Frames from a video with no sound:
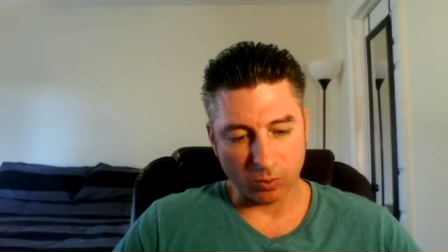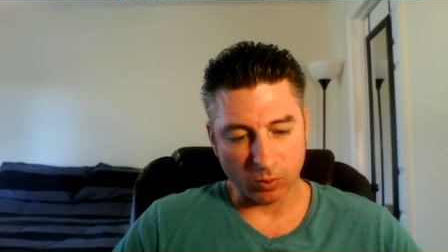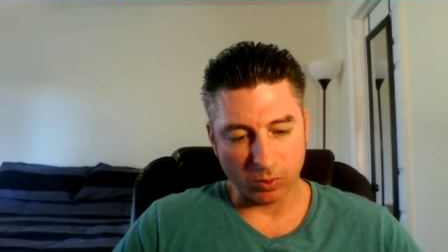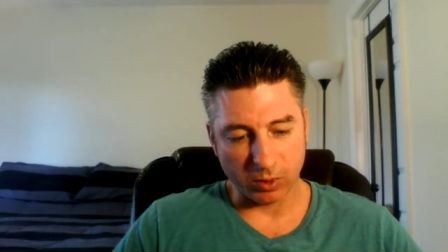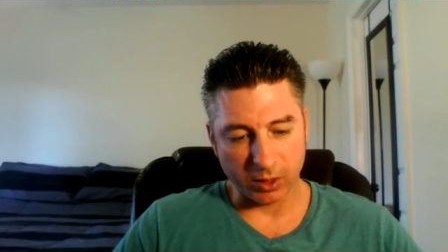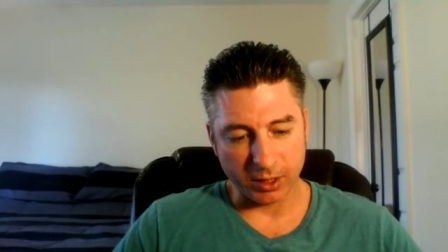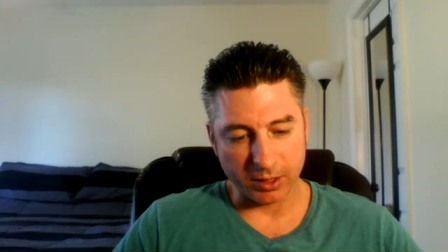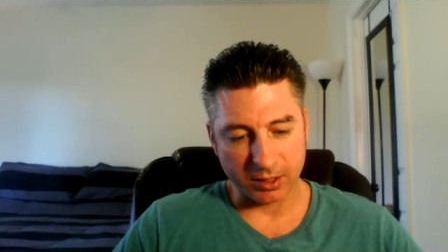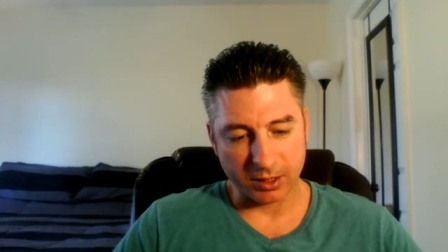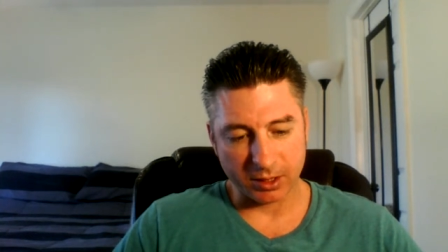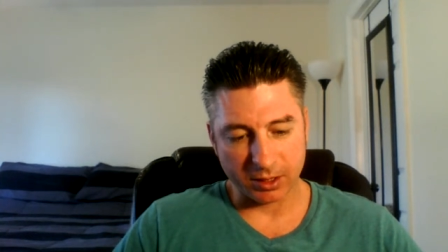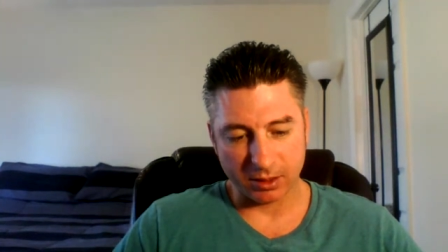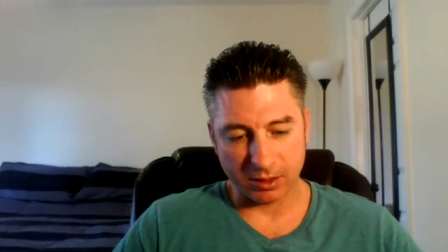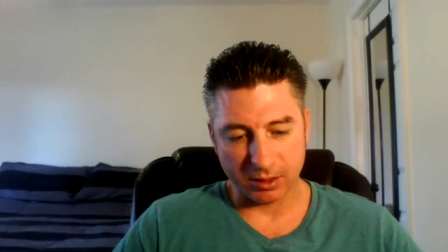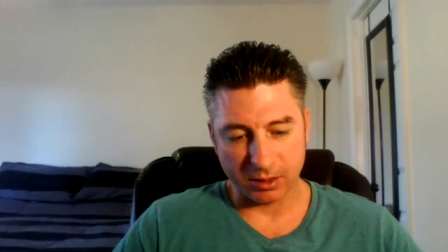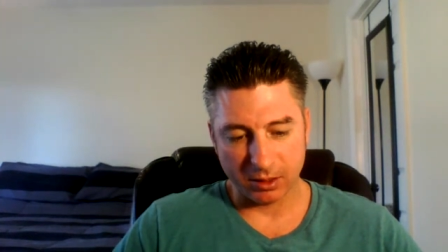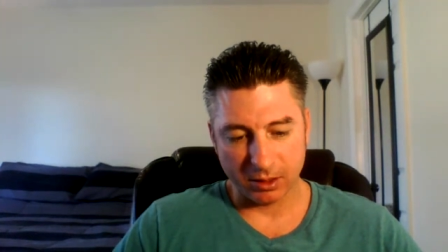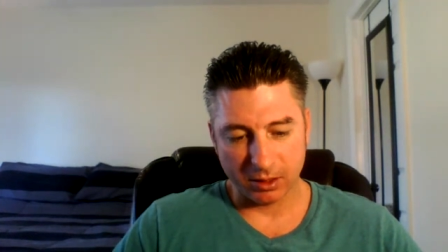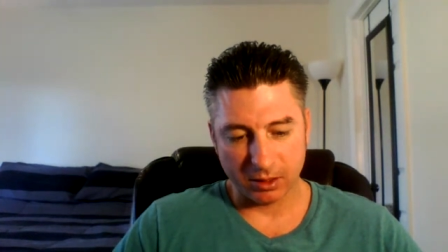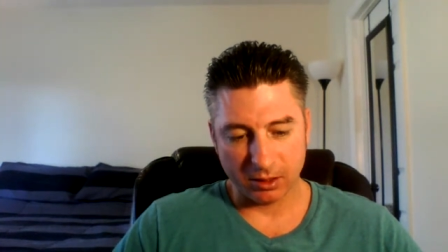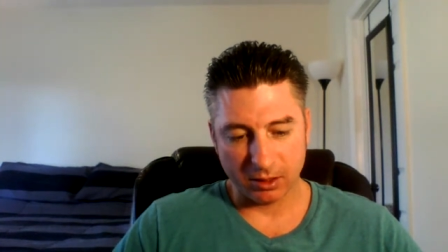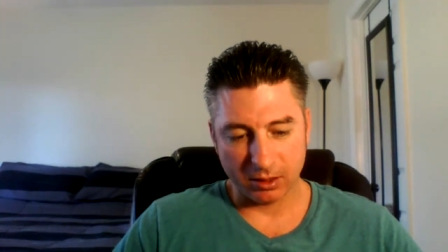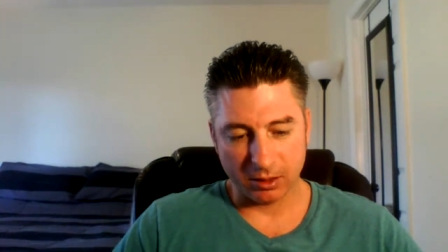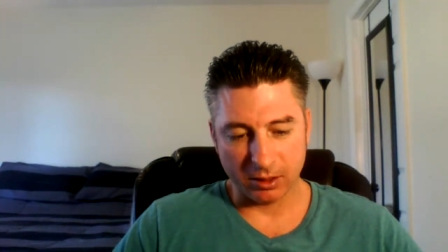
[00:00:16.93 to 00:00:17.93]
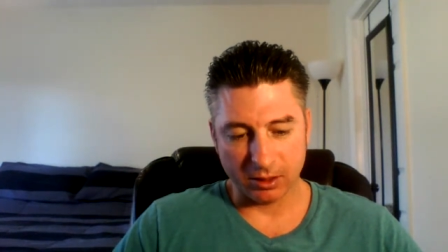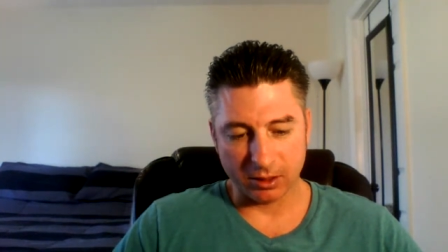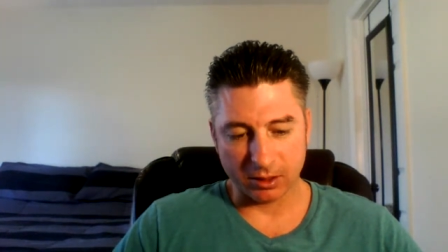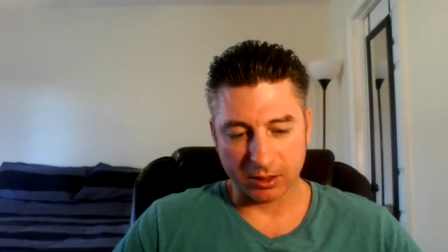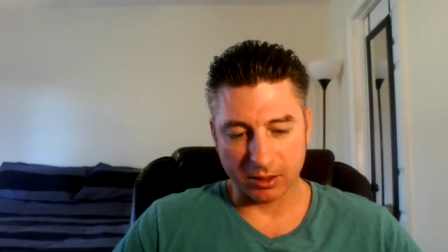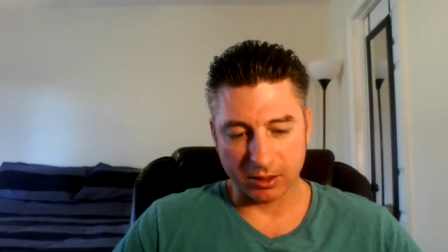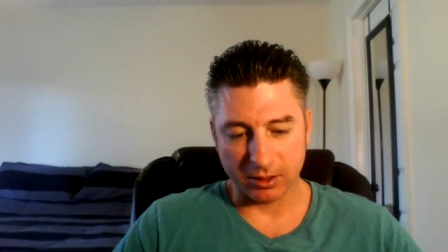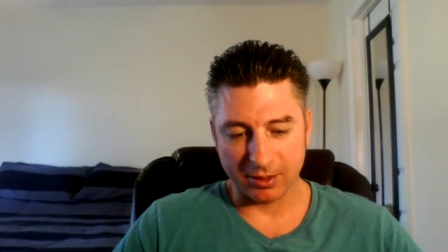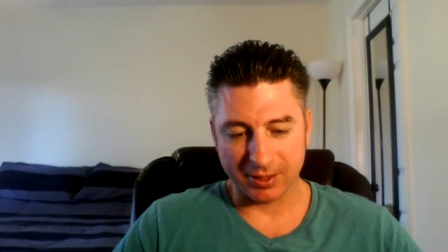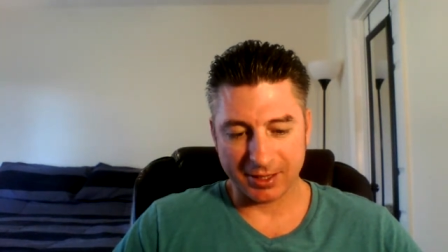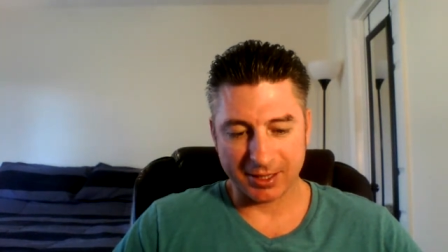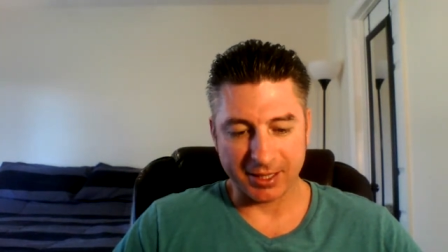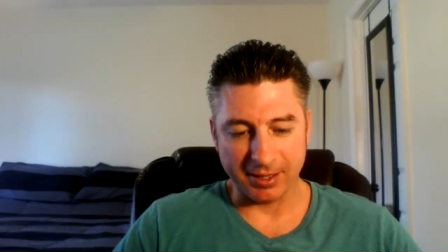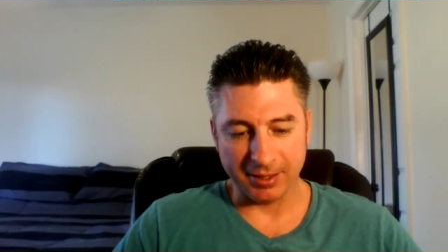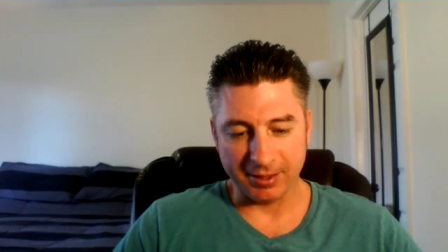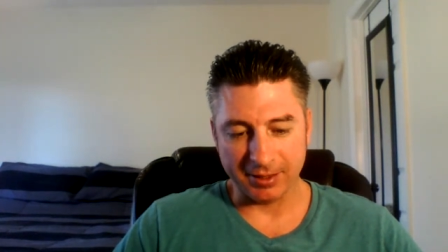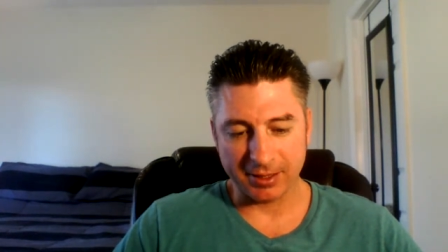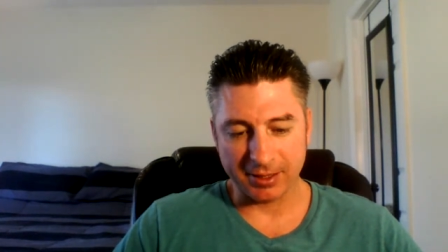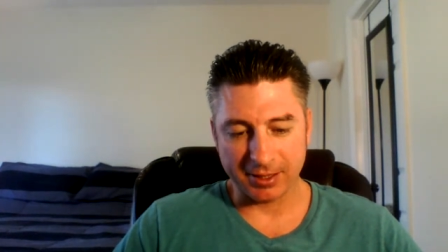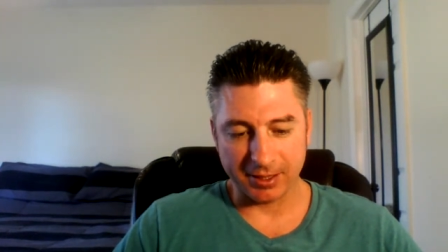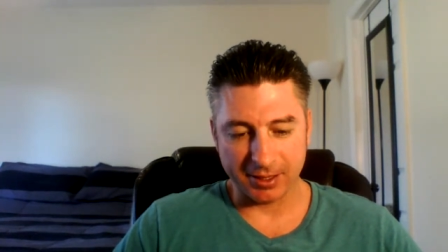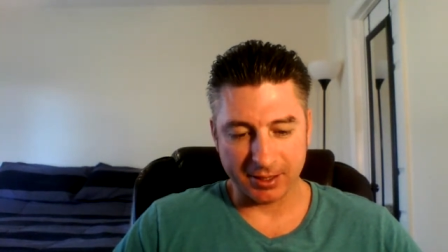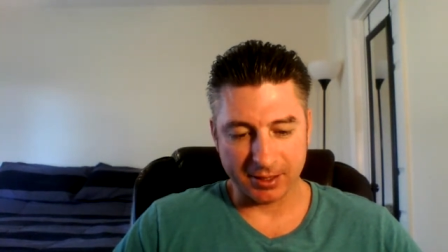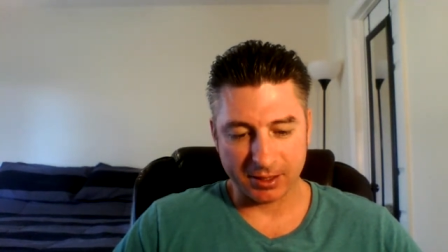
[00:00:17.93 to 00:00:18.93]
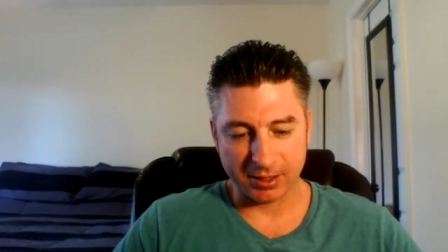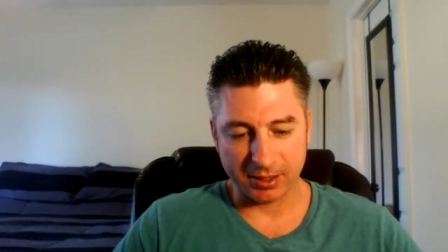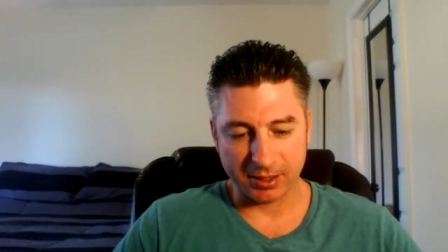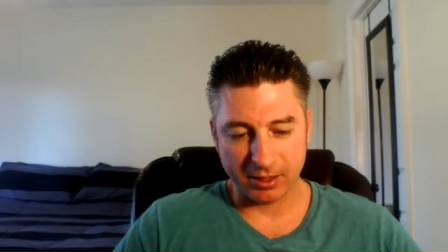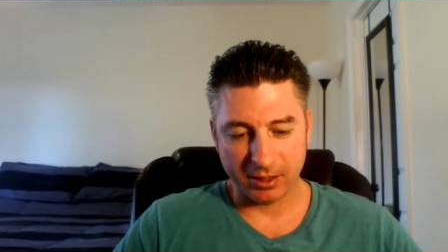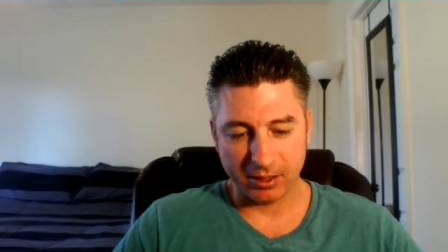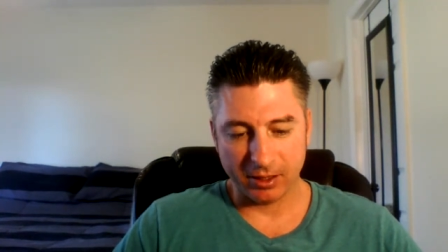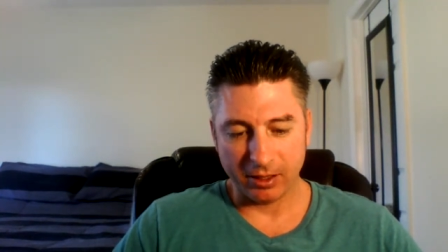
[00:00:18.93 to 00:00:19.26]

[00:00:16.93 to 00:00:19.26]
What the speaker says: what's the consensus,